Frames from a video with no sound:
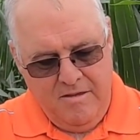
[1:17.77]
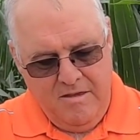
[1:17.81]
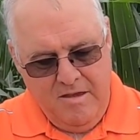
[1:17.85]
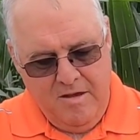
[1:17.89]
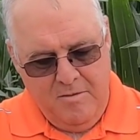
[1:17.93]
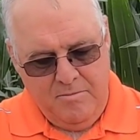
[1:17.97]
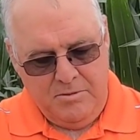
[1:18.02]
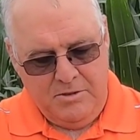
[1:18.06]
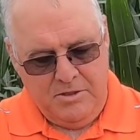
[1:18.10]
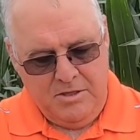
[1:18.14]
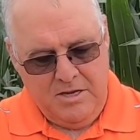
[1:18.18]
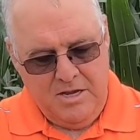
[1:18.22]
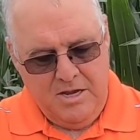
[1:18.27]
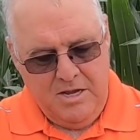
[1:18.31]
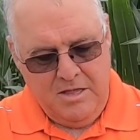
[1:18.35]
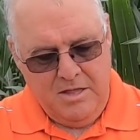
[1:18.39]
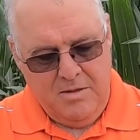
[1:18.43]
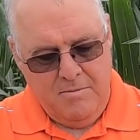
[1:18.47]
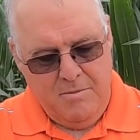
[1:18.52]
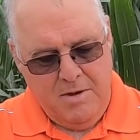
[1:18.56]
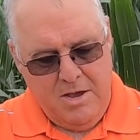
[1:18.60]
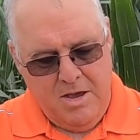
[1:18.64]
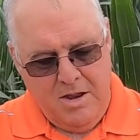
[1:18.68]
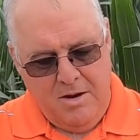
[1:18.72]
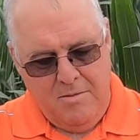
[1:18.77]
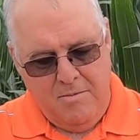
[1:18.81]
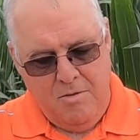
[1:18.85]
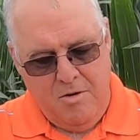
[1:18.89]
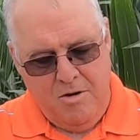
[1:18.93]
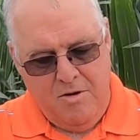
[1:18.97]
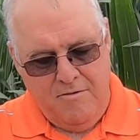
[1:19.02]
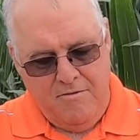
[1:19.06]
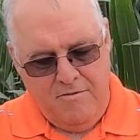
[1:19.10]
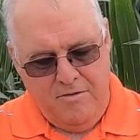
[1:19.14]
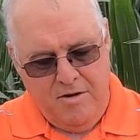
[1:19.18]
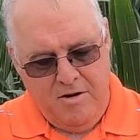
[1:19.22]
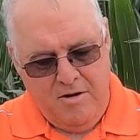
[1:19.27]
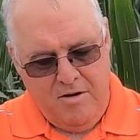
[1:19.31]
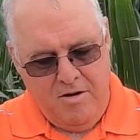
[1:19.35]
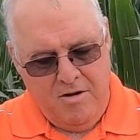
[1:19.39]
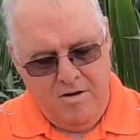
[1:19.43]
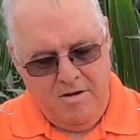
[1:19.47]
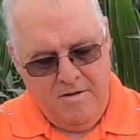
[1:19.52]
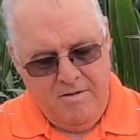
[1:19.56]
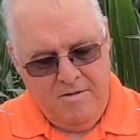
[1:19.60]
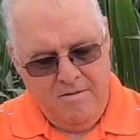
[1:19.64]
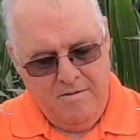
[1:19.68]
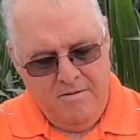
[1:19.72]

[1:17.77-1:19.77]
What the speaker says: Helps to cut the bottom off there